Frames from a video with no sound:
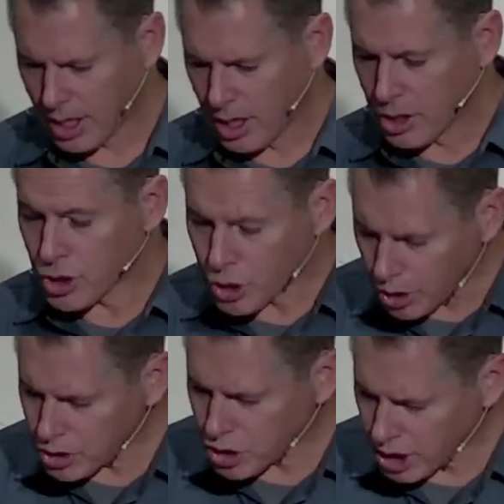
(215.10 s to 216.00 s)

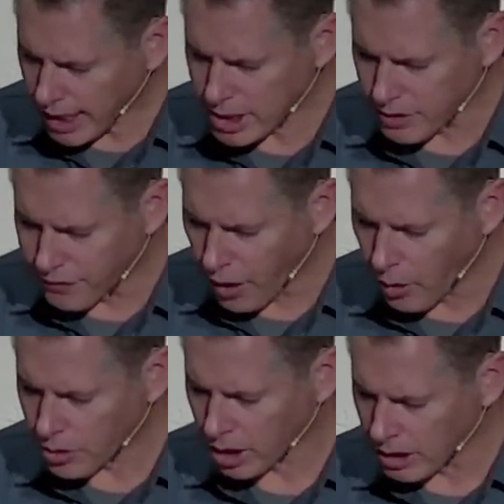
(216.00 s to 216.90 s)
Should she devote
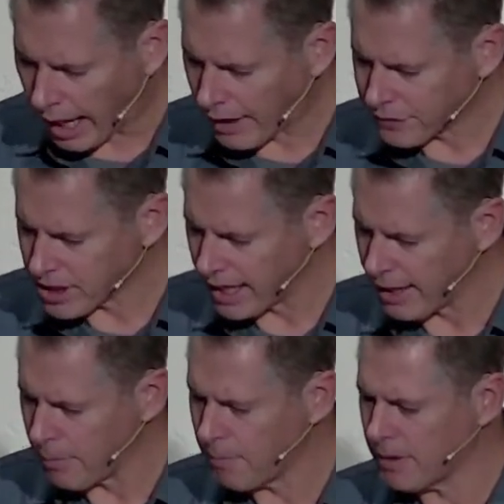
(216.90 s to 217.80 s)
her life to
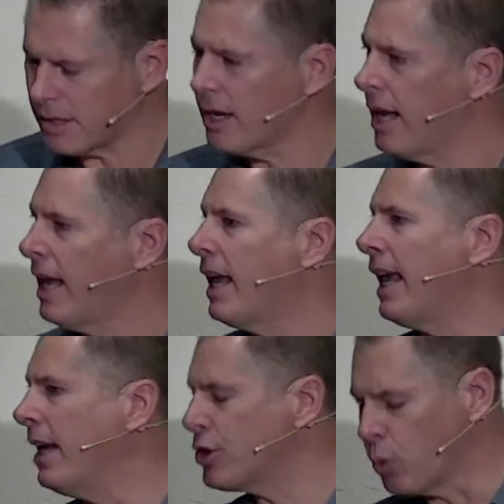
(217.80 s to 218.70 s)
him and
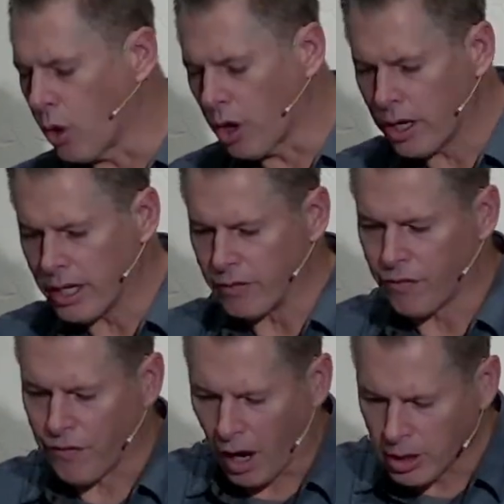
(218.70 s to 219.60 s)
his word and
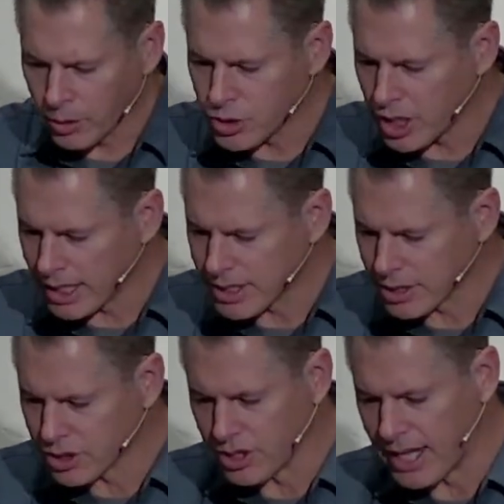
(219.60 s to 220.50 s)
follow Jesus
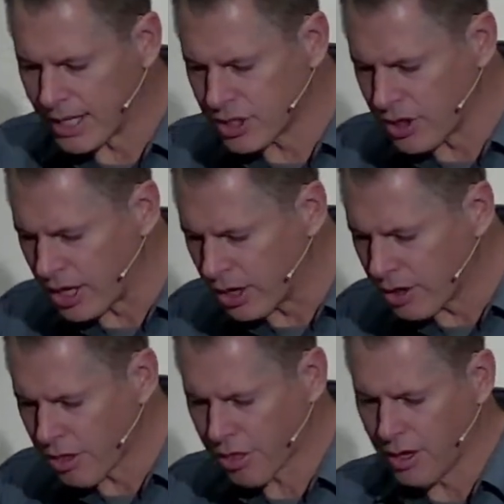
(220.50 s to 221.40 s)
to the ends of the
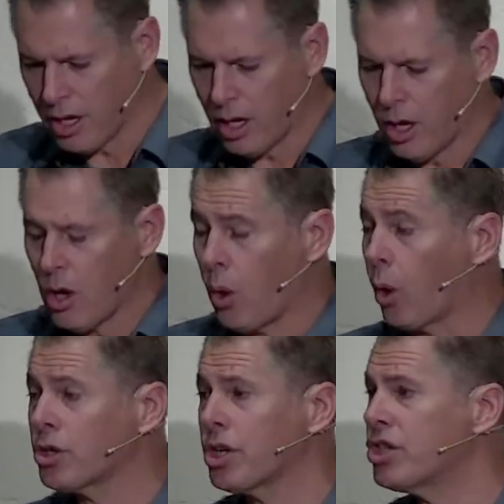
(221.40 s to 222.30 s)
earth? Or
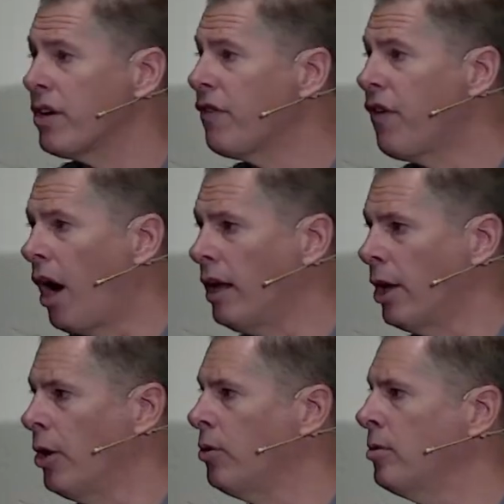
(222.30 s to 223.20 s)
should she
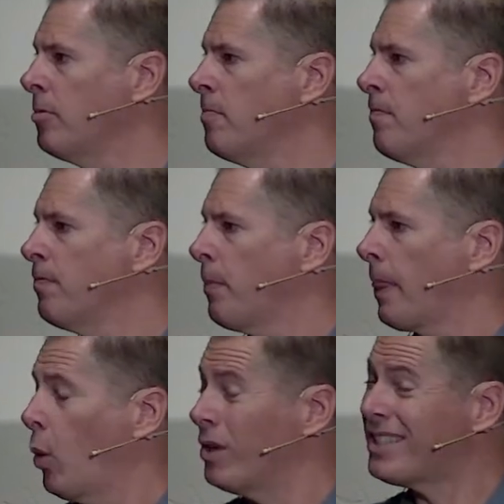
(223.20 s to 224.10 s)
follow
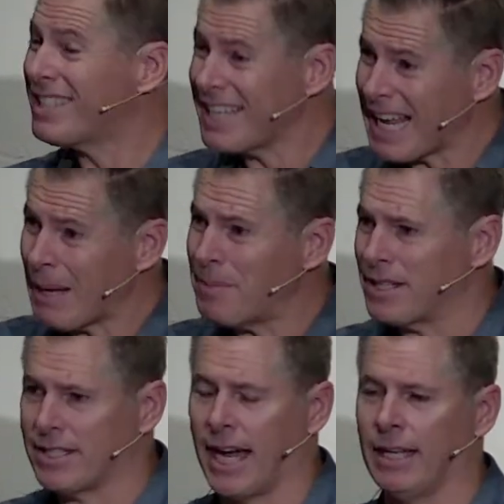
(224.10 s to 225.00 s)
what seemed
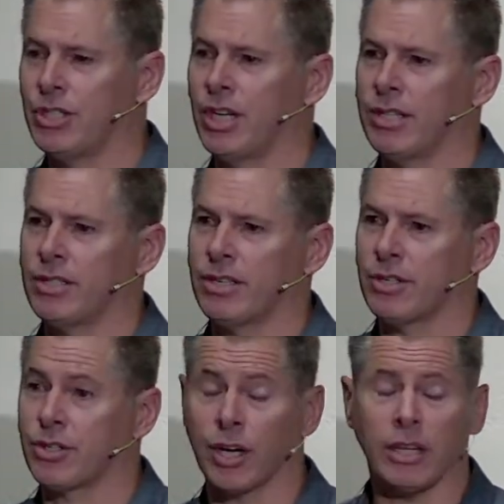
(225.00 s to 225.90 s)
intelligent,
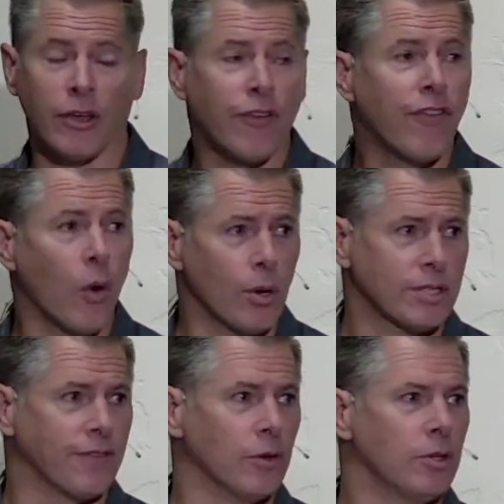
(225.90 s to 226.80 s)
certainly
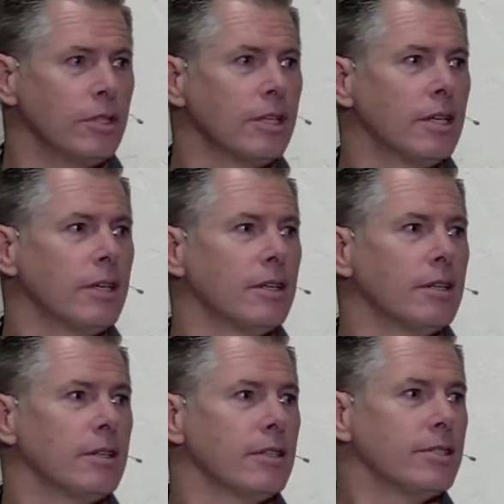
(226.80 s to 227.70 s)
forceful,
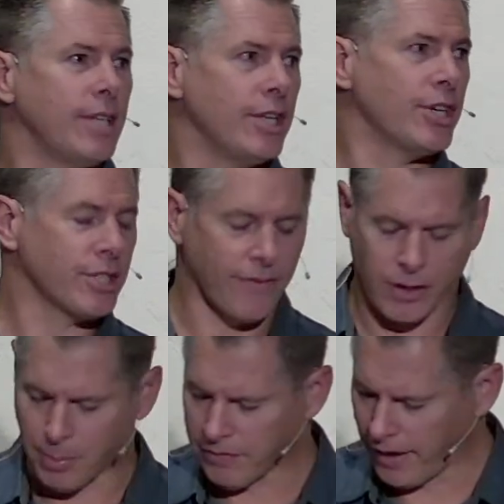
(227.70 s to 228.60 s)
teachings of her
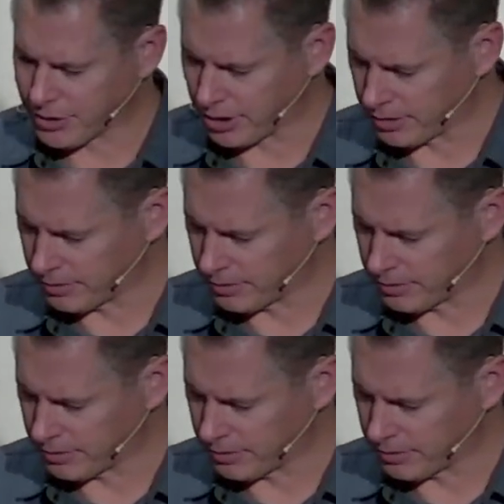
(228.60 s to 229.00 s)
professor